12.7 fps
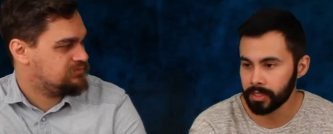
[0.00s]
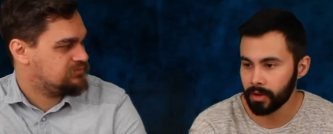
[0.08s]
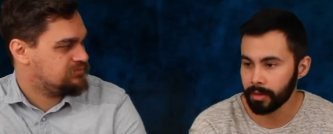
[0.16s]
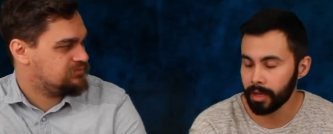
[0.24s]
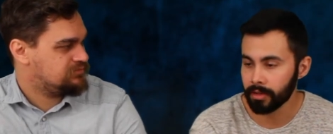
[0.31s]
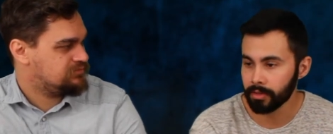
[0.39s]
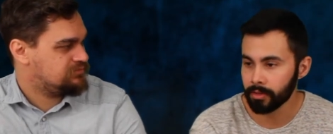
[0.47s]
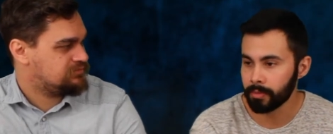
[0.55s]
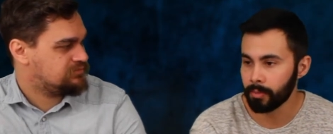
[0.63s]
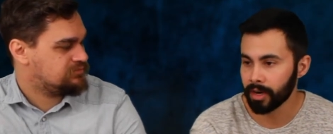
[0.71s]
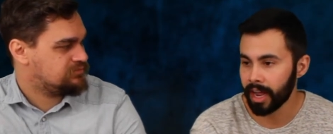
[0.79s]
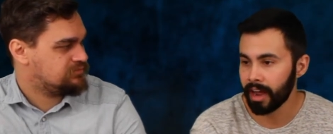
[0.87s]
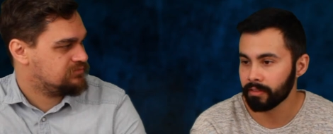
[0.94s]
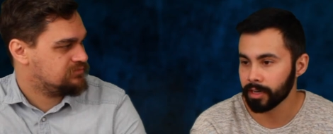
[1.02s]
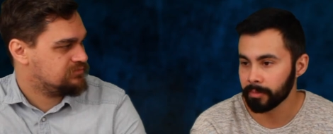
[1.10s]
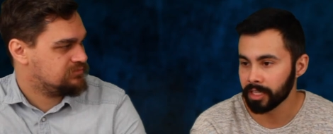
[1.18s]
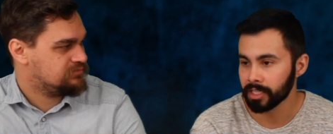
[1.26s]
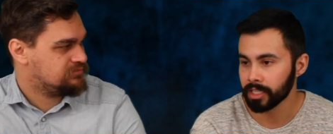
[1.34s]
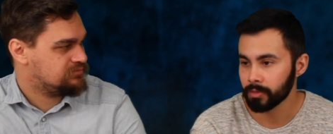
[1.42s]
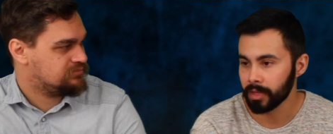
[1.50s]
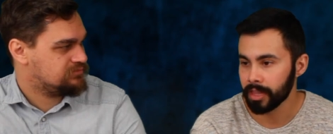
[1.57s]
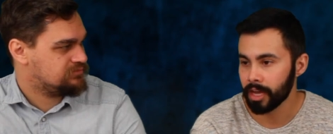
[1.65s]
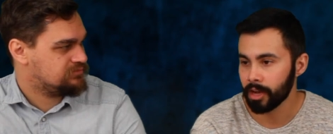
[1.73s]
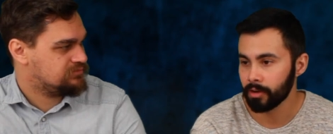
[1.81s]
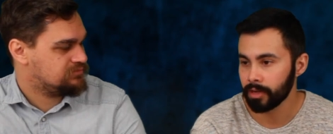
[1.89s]
Speaker 1: so I, I, what I have read about this one
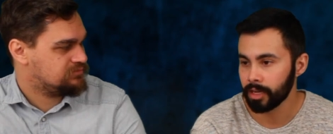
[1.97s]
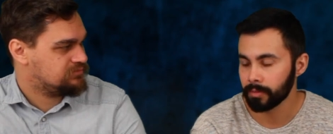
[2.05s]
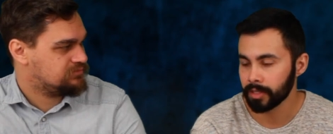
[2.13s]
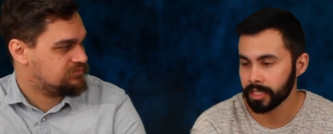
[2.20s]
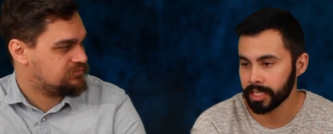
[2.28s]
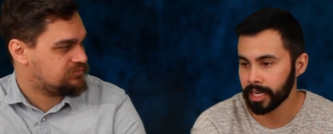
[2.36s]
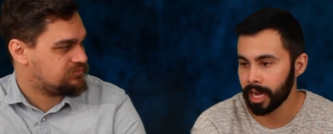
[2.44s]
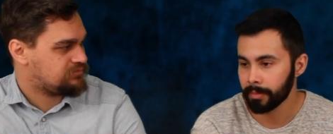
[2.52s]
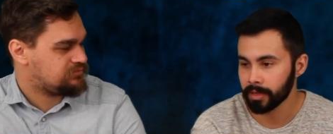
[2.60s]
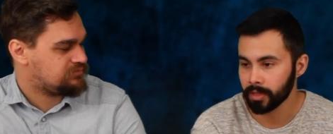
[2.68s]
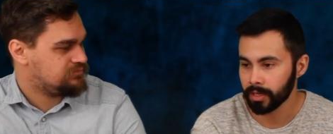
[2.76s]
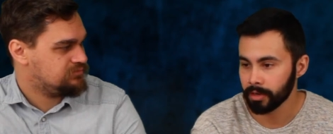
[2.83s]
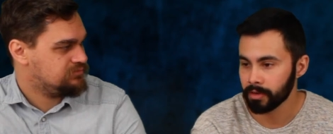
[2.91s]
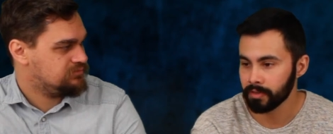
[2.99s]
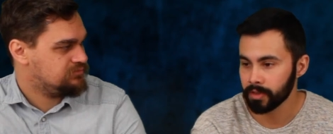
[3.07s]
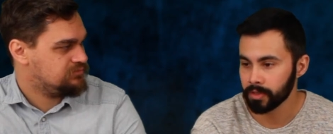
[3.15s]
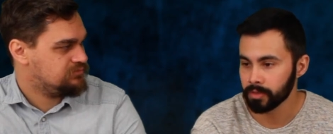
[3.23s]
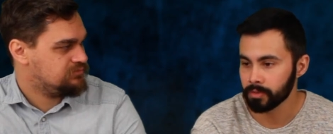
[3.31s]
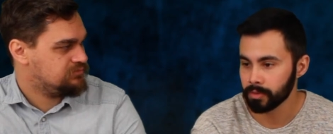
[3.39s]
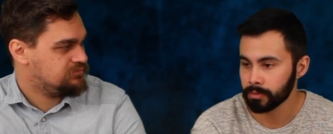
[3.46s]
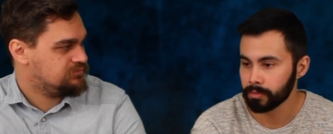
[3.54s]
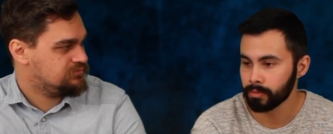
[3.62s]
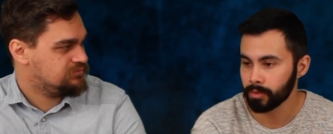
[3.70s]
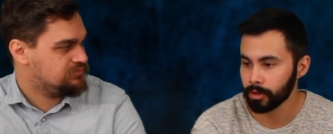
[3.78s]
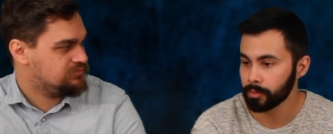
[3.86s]
now, because um, I did happen to look at reviews.
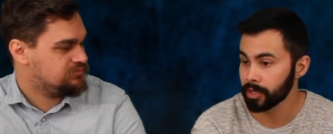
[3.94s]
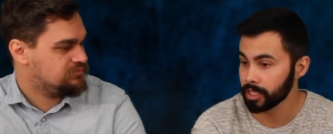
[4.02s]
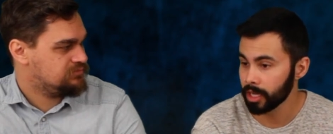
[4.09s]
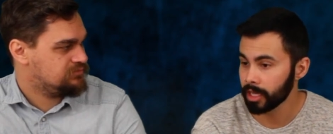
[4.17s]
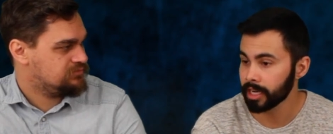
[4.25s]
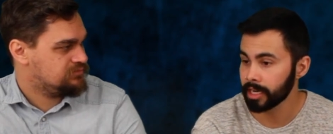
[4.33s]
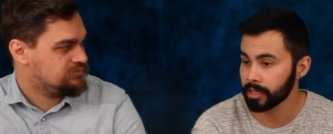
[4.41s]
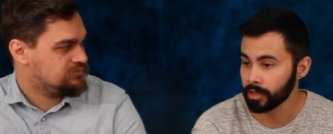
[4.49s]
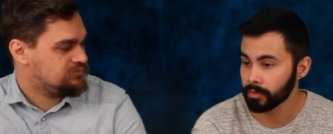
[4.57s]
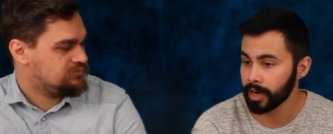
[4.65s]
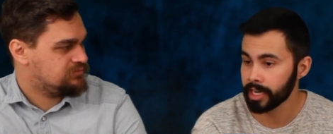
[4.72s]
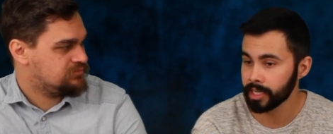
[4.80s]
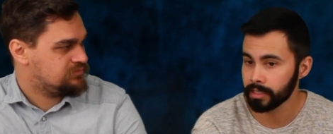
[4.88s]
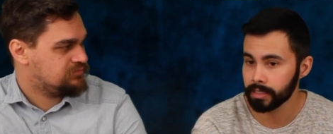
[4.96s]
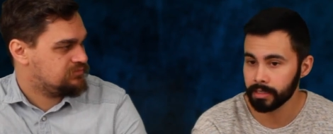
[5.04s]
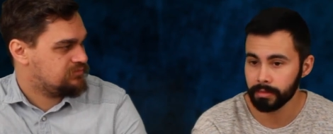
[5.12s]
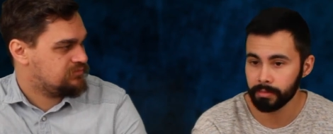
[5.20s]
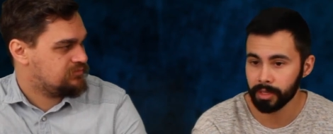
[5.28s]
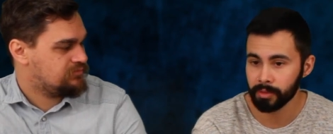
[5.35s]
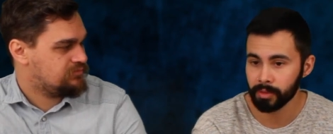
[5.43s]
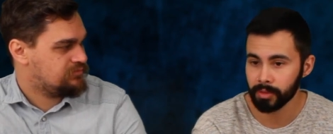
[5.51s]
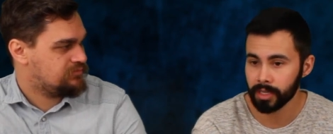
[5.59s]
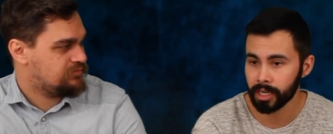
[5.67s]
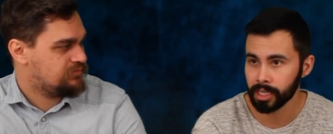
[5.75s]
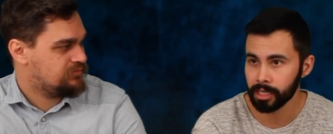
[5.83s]
They were pretty solid. Had good ratings, and people were
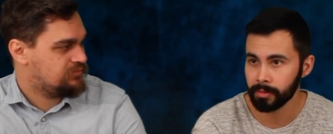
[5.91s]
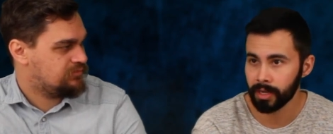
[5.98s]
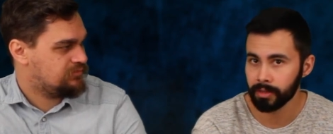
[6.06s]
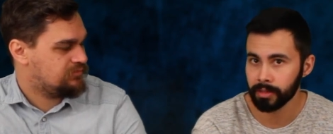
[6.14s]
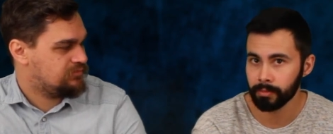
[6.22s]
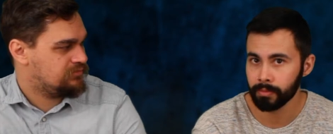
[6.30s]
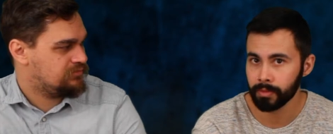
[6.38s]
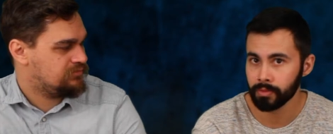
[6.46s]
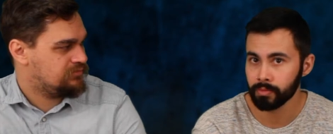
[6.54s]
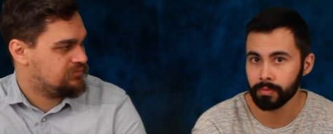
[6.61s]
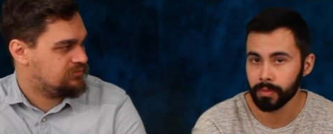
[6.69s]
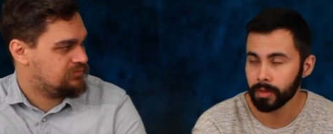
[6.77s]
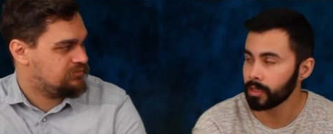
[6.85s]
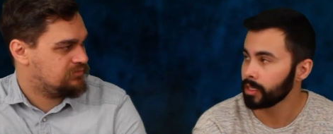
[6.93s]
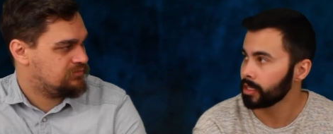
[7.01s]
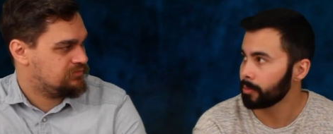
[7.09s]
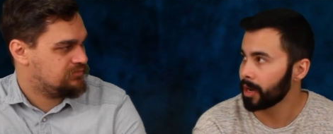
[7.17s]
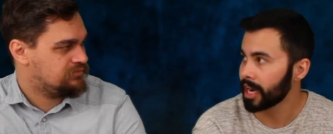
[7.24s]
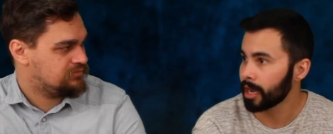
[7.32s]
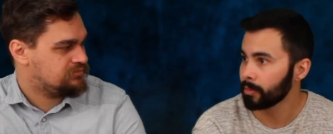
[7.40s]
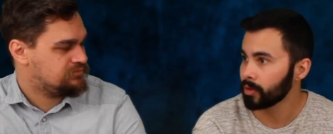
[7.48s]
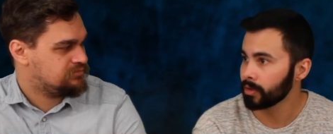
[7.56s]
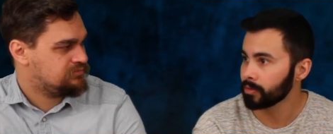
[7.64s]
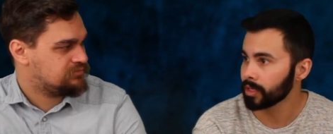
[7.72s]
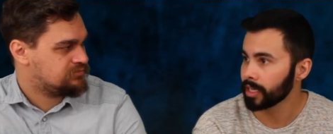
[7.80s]
talking about the, the
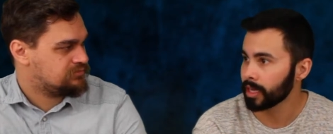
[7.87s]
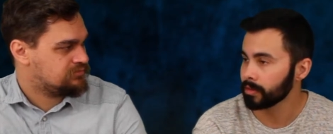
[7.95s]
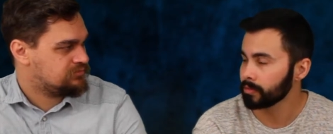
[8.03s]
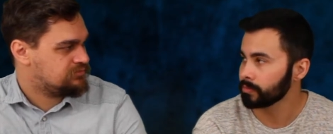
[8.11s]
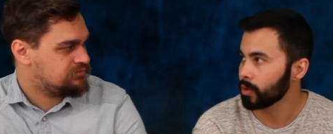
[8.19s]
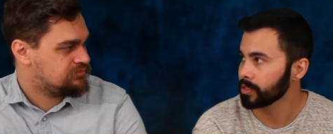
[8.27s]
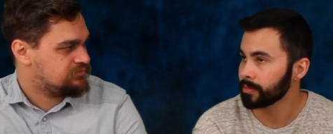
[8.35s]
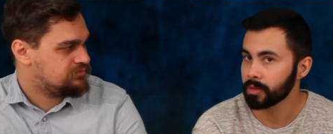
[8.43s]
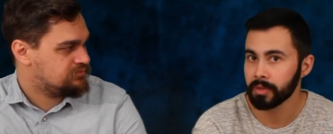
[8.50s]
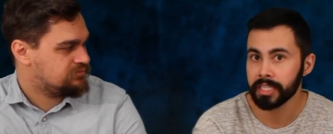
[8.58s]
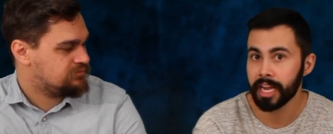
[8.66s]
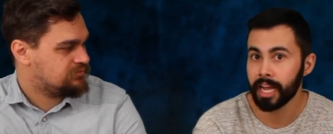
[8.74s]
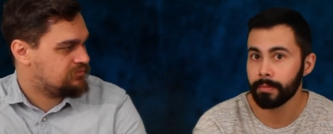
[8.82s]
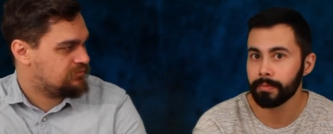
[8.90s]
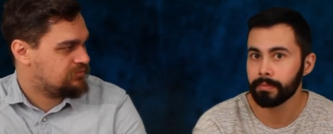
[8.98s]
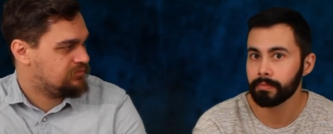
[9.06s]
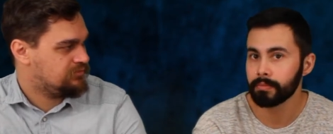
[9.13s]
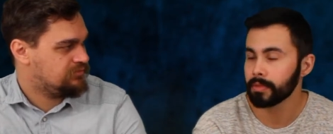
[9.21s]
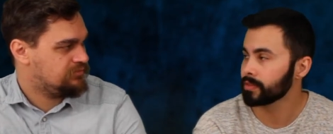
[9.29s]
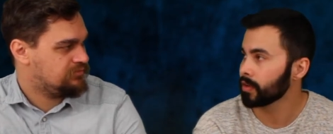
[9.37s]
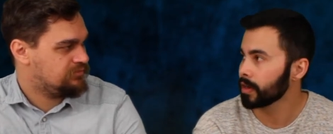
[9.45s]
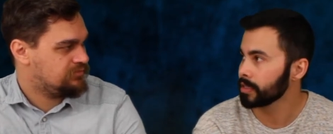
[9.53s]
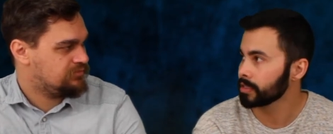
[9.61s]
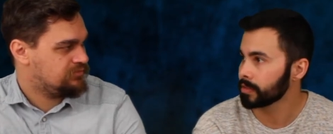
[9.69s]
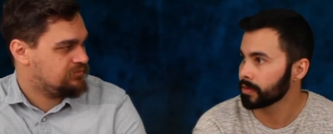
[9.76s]
pineapple. It really holds up to its name mm-hmm. as far
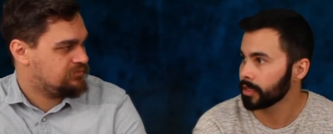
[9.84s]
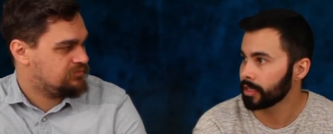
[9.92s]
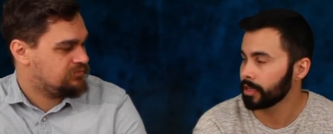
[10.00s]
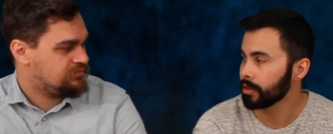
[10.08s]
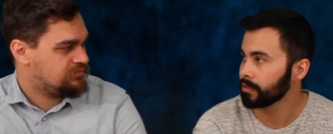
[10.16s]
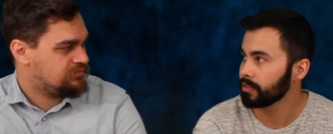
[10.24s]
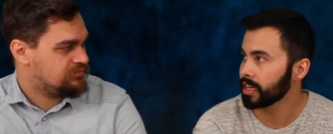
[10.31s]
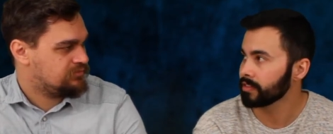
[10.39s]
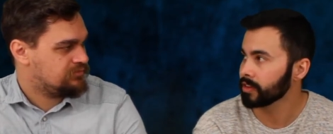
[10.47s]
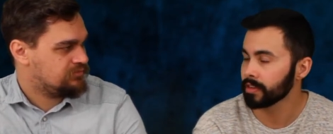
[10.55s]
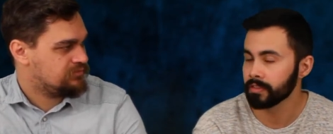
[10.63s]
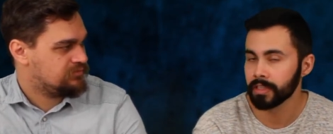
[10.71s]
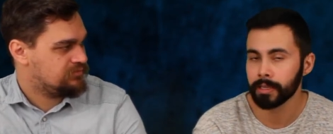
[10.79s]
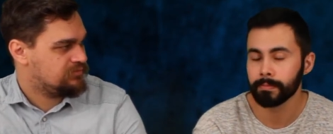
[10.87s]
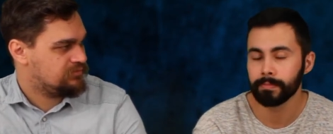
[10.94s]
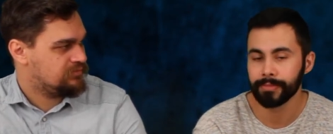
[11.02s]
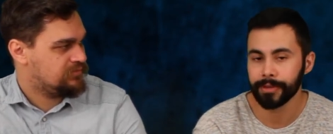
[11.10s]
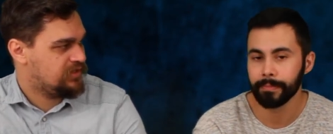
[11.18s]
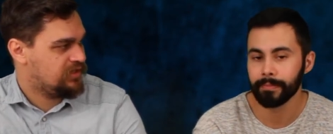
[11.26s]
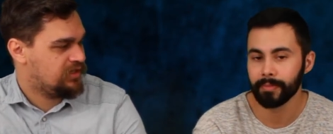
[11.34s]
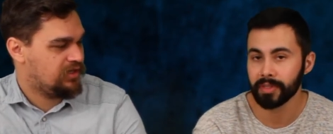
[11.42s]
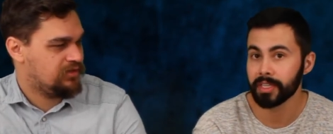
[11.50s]
as like you know the flavor and everything. So yeah. I'm